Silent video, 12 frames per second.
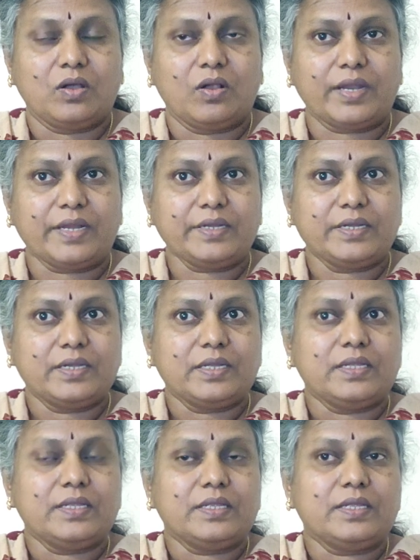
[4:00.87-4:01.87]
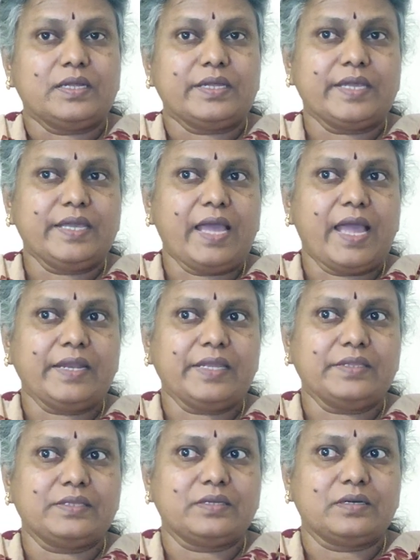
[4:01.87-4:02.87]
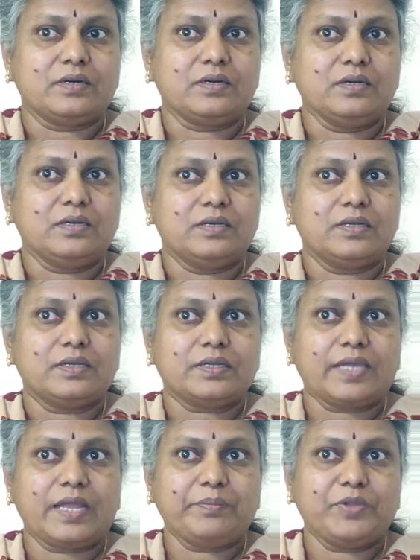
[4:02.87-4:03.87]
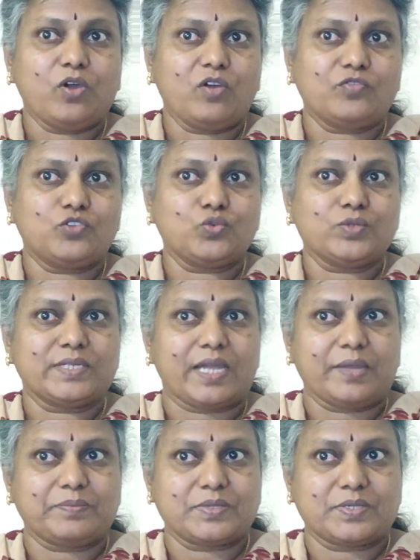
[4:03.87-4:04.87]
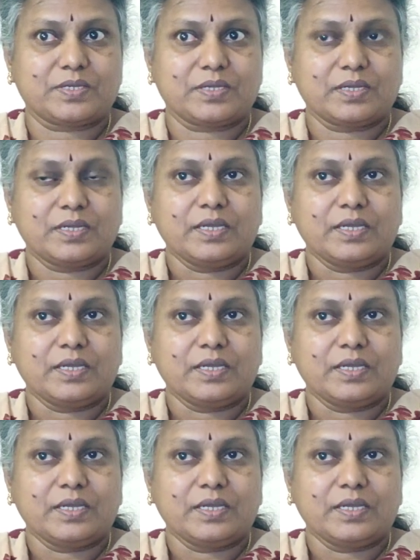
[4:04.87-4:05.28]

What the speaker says: Alright, A, an, and the can be of two types,